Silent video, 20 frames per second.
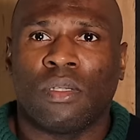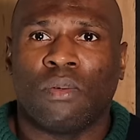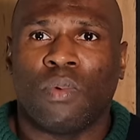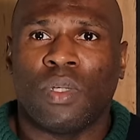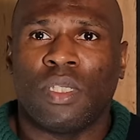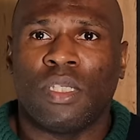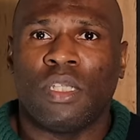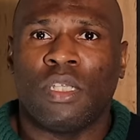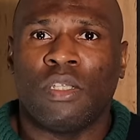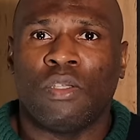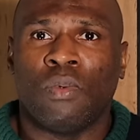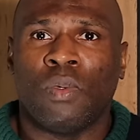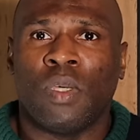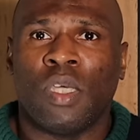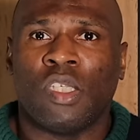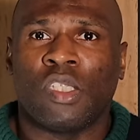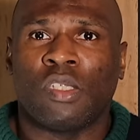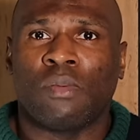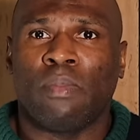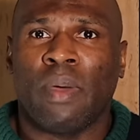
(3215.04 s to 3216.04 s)
What did he do?
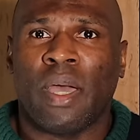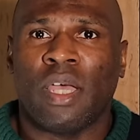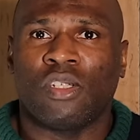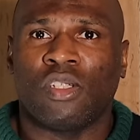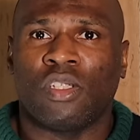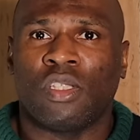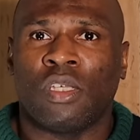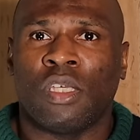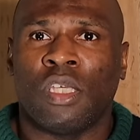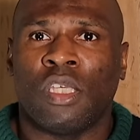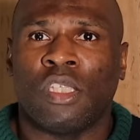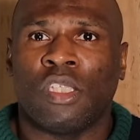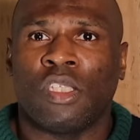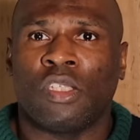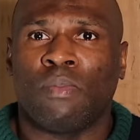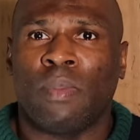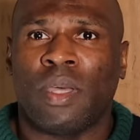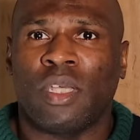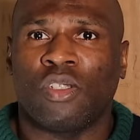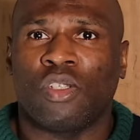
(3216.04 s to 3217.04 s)
He smashed
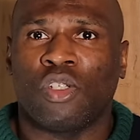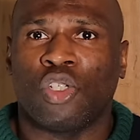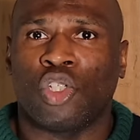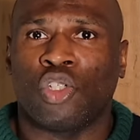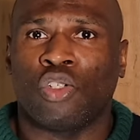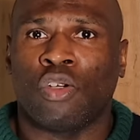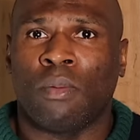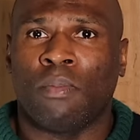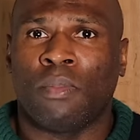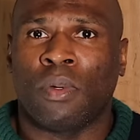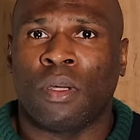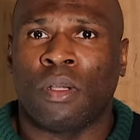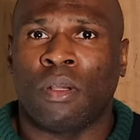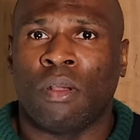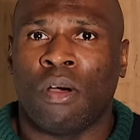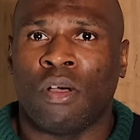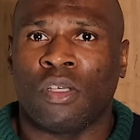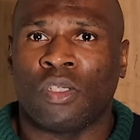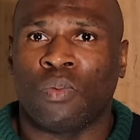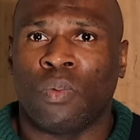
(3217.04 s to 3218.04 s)
a shop
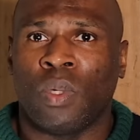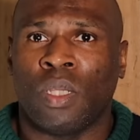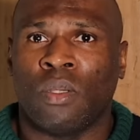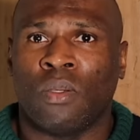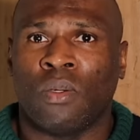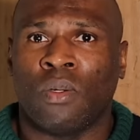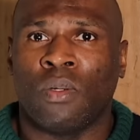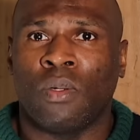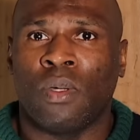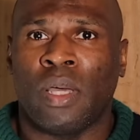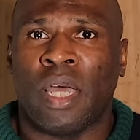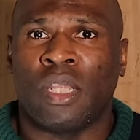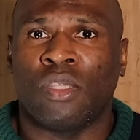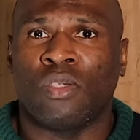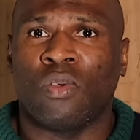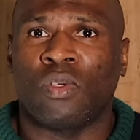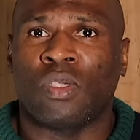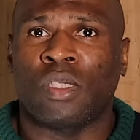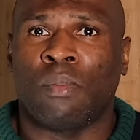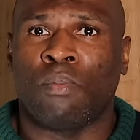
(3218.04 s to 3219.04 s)
glass window and
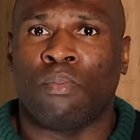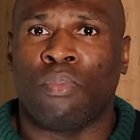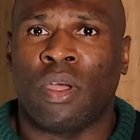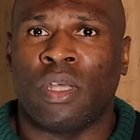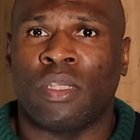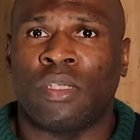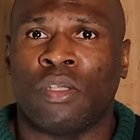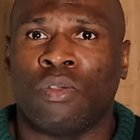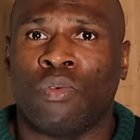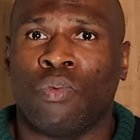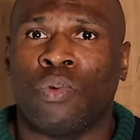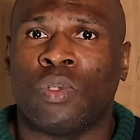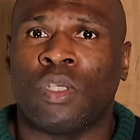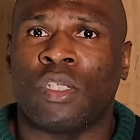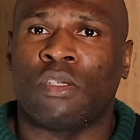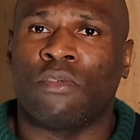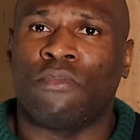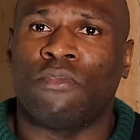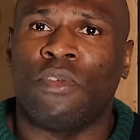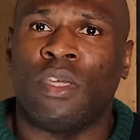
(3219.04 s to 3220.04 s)
took some bread in order
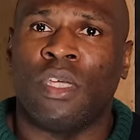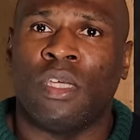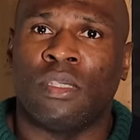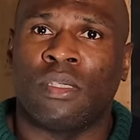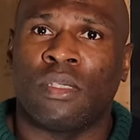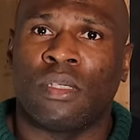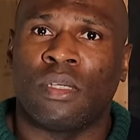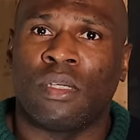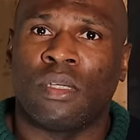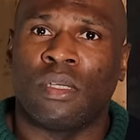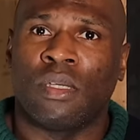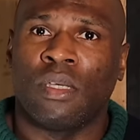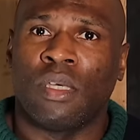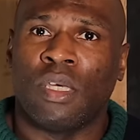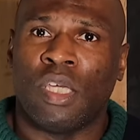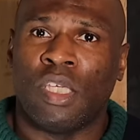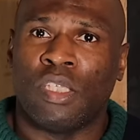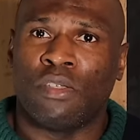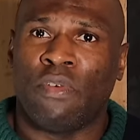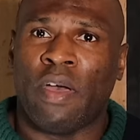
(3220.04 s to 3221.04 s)
to feed
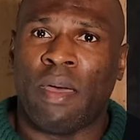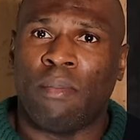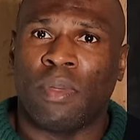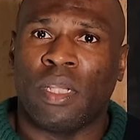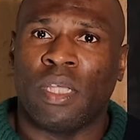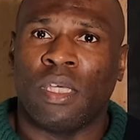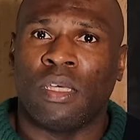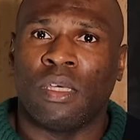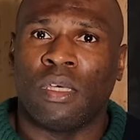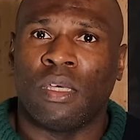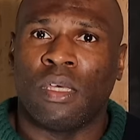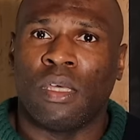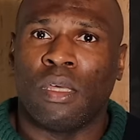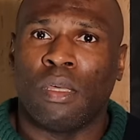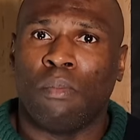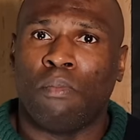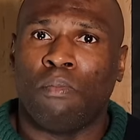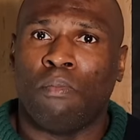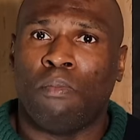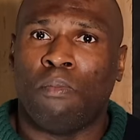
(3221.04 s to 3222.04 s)
his family.
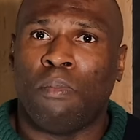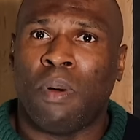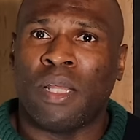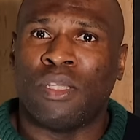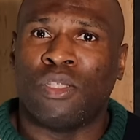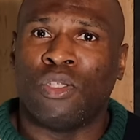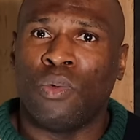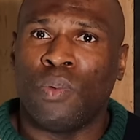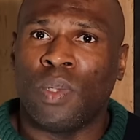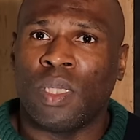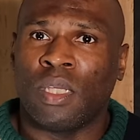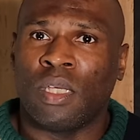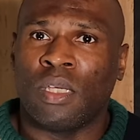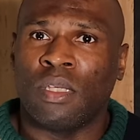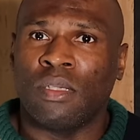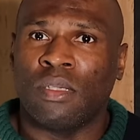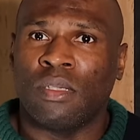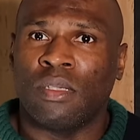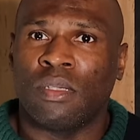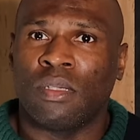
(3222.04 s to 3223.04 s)
But doing
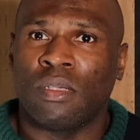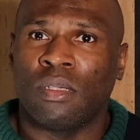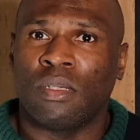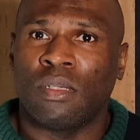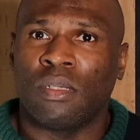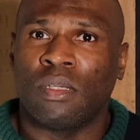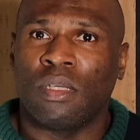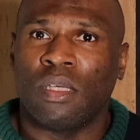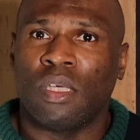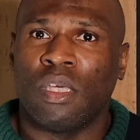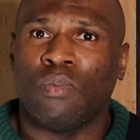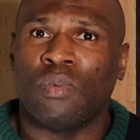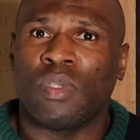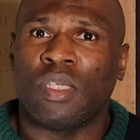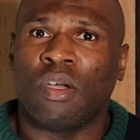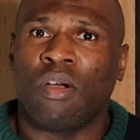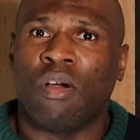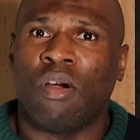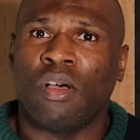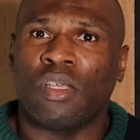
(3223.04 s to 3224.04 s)
this, he
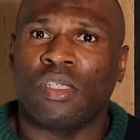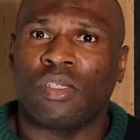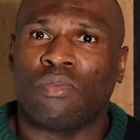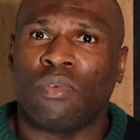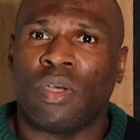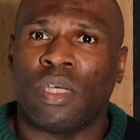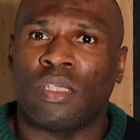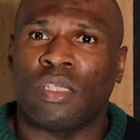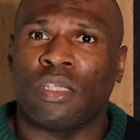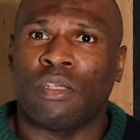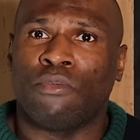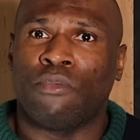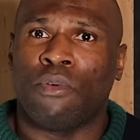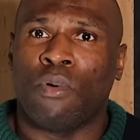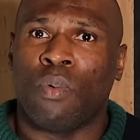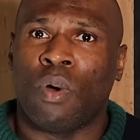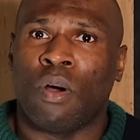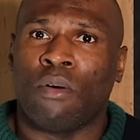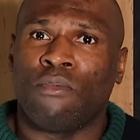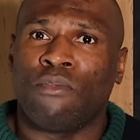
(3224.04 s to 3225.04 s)
was incarcerated
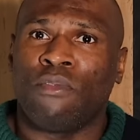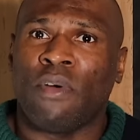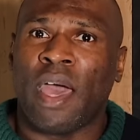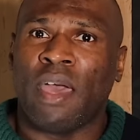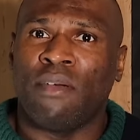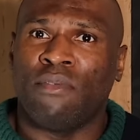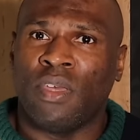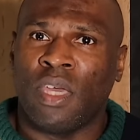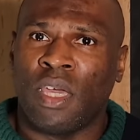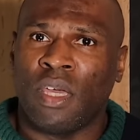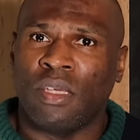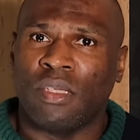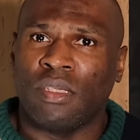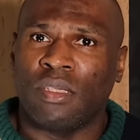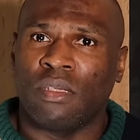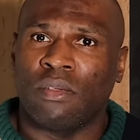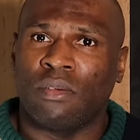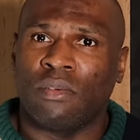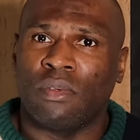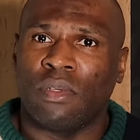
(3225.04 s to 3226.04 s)
for what, 5
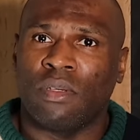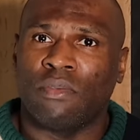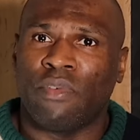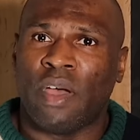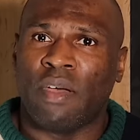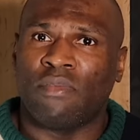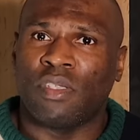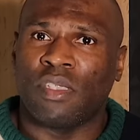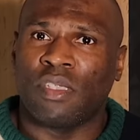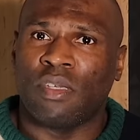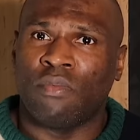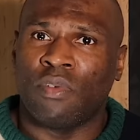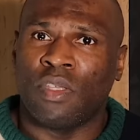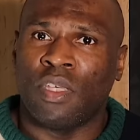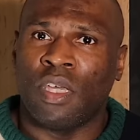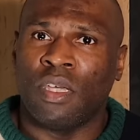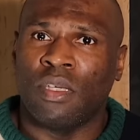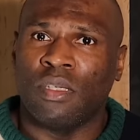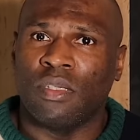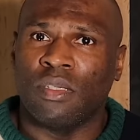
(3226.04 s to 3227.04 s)
years? 5 to
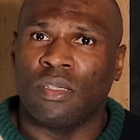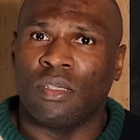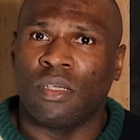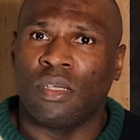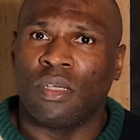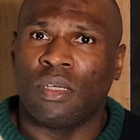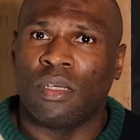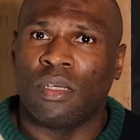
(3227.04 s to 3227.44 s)
7 years?